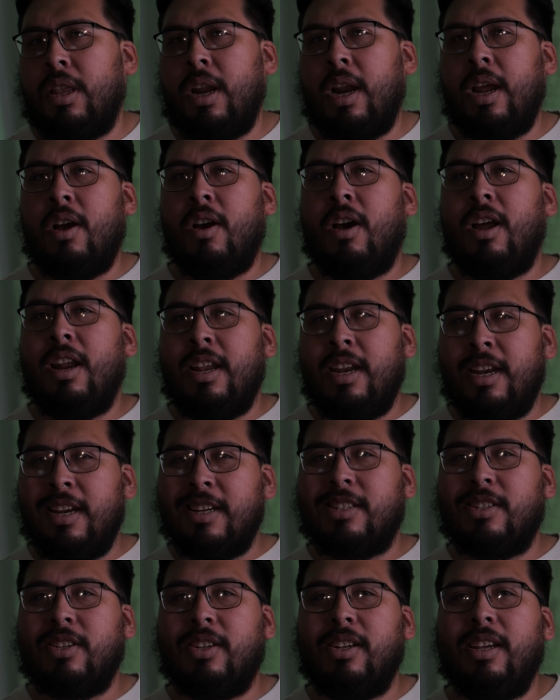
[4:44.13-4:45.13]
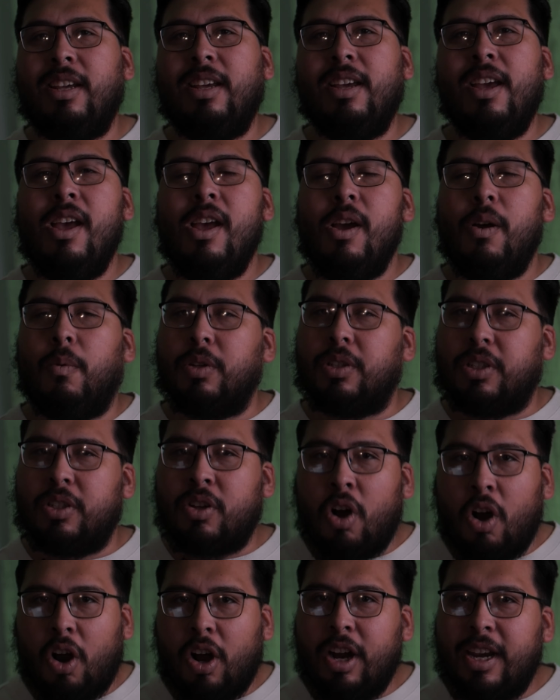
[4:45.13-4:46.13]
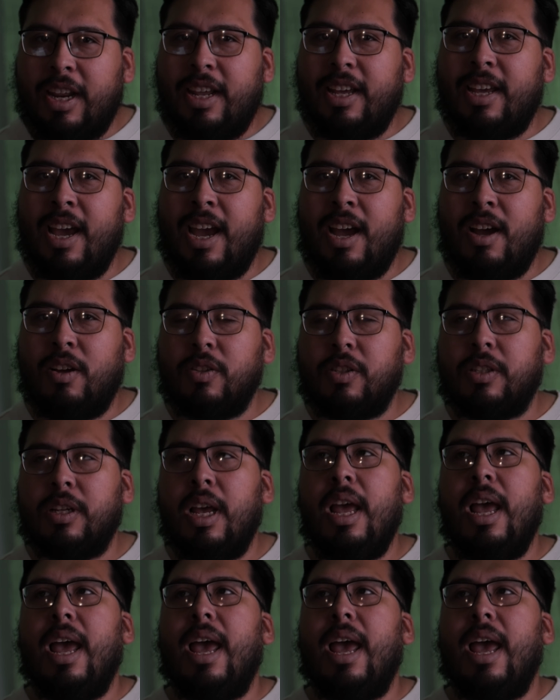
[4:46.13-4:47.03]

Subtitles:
that I got initially was car decals.